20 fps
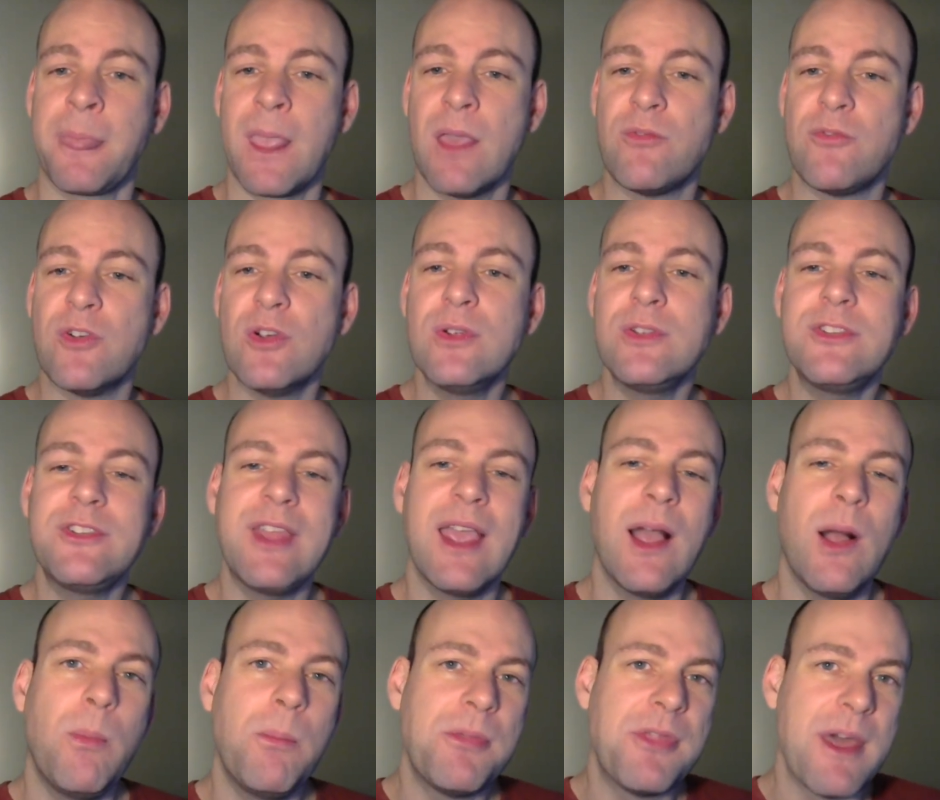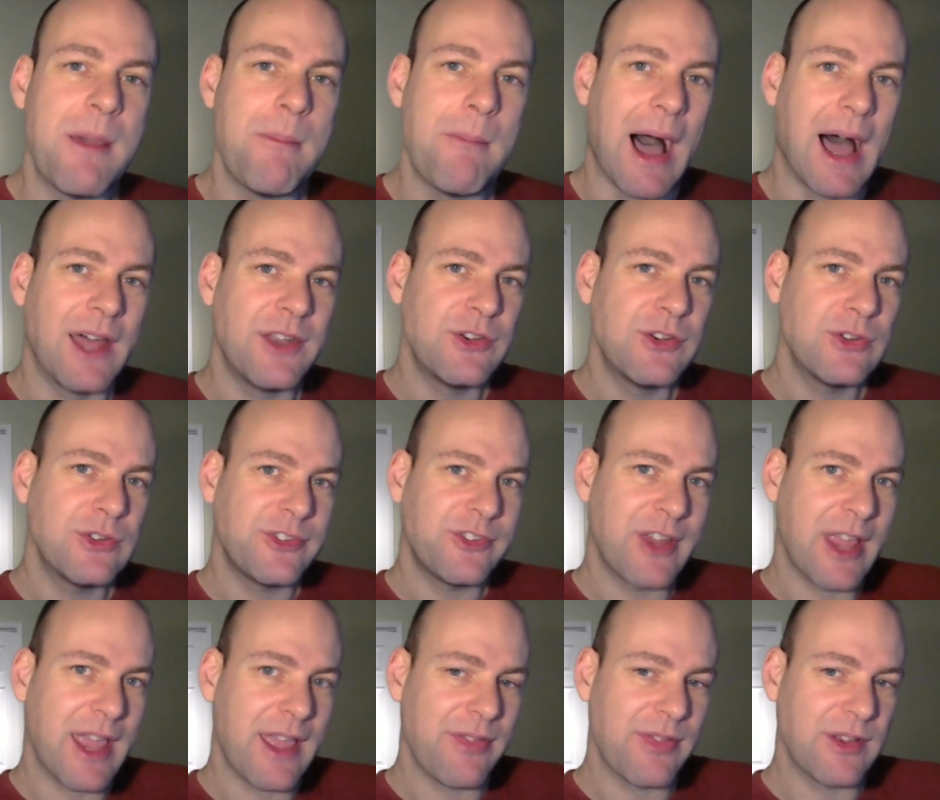First, help them
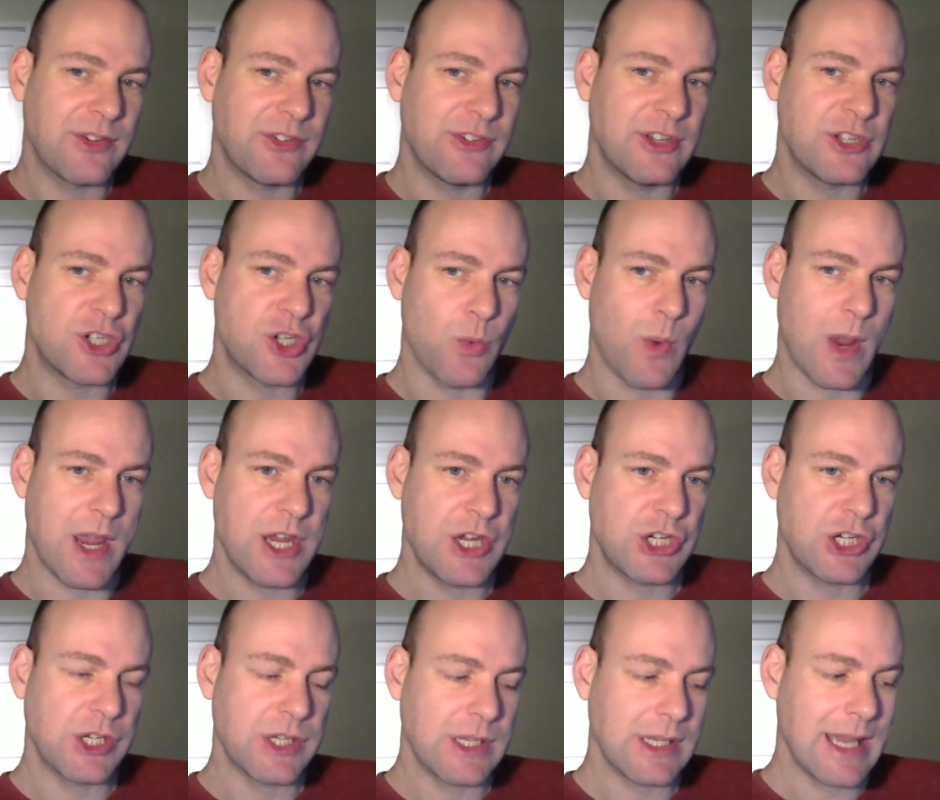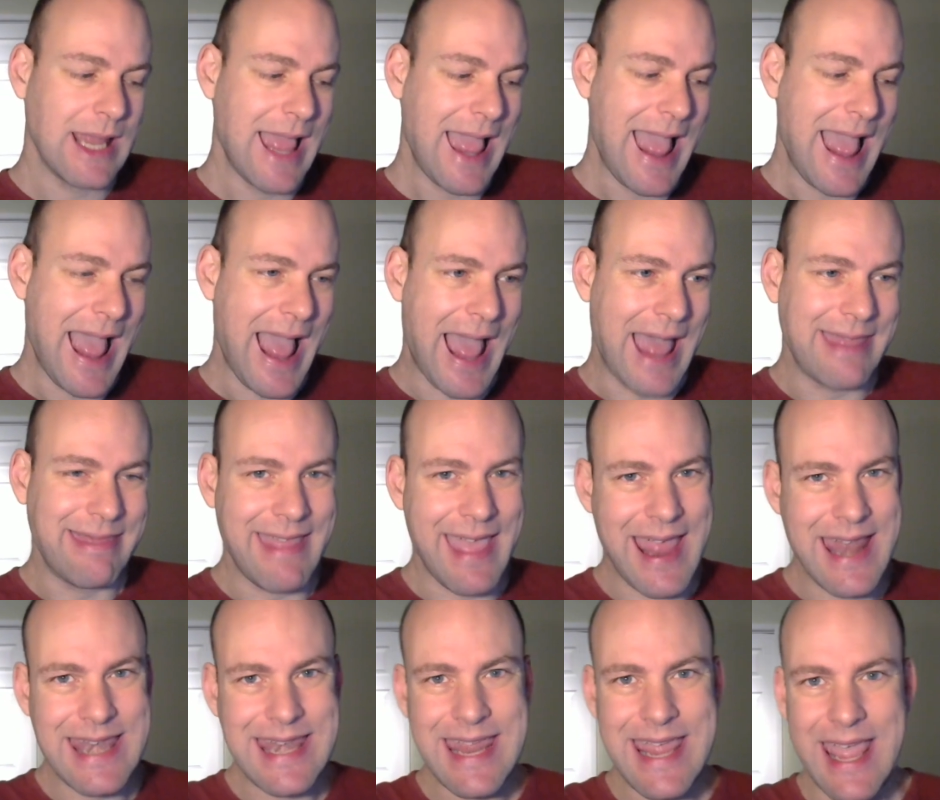understand their situation, and
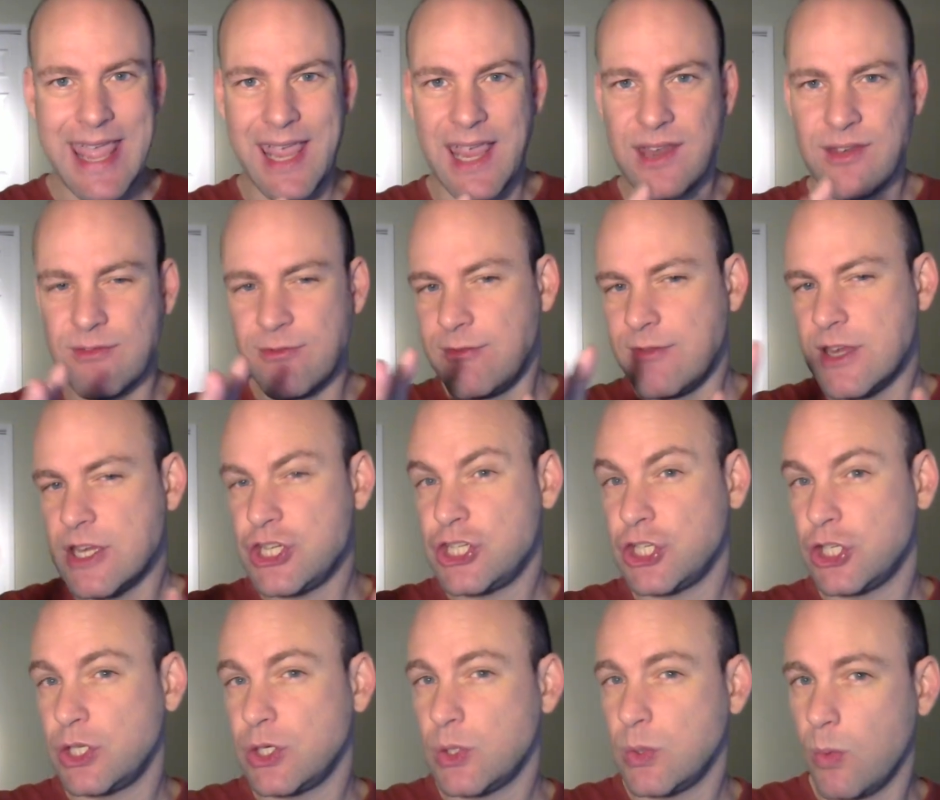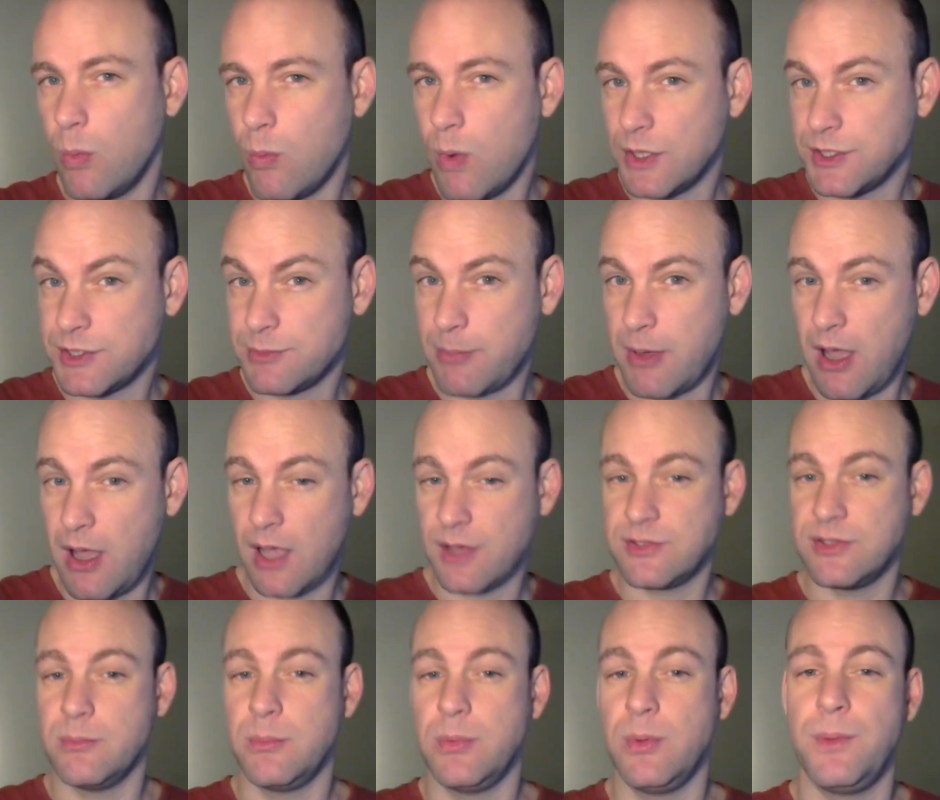then envision what's
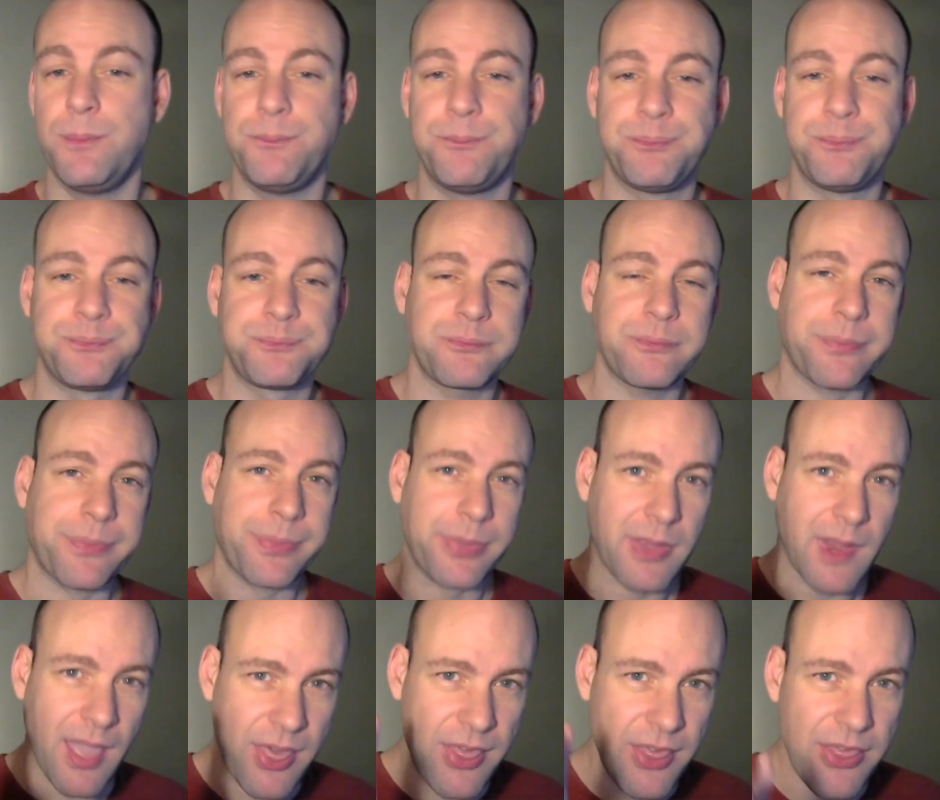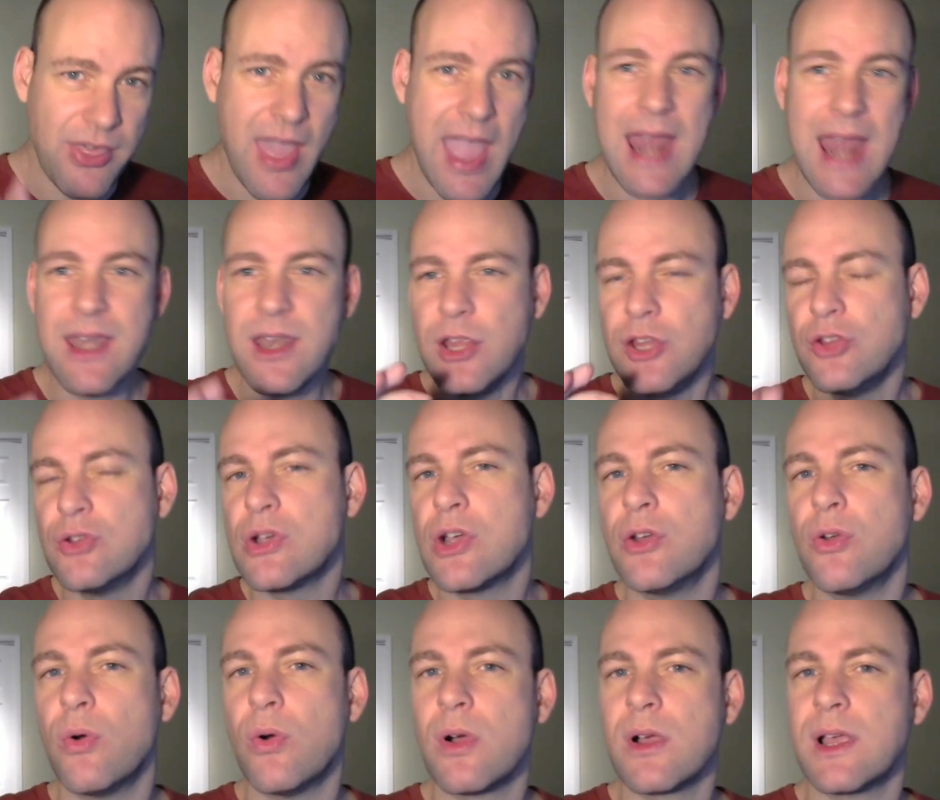possible. Then, you
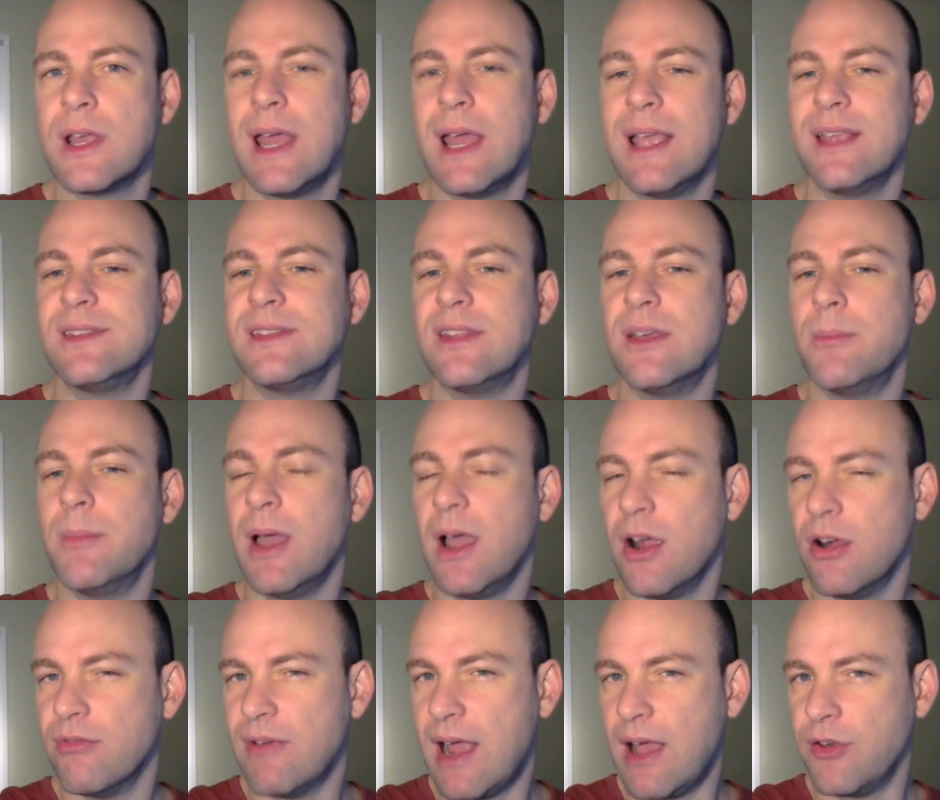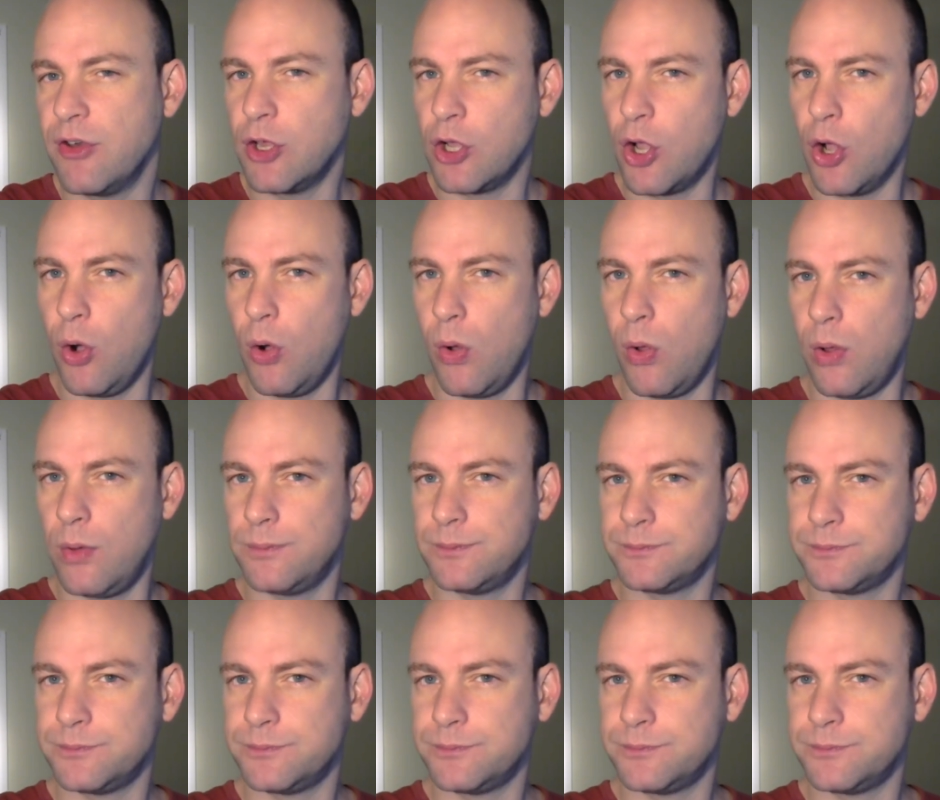can organize them around a goal.